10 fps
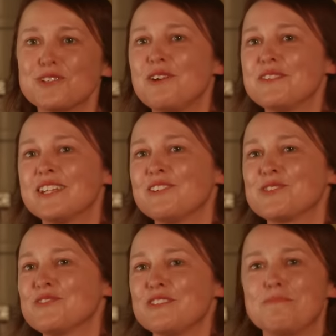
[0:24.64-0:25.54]
know they're not
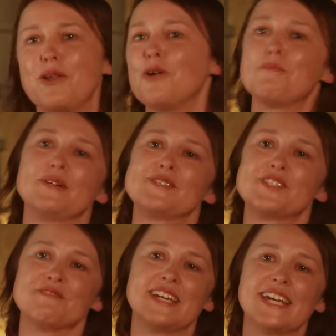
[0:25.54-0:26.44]
sort of
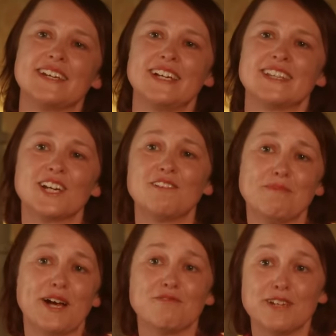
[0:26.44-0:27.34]
blockbustery. They are
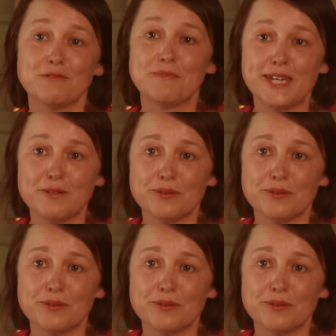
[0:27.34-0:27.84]
about real people,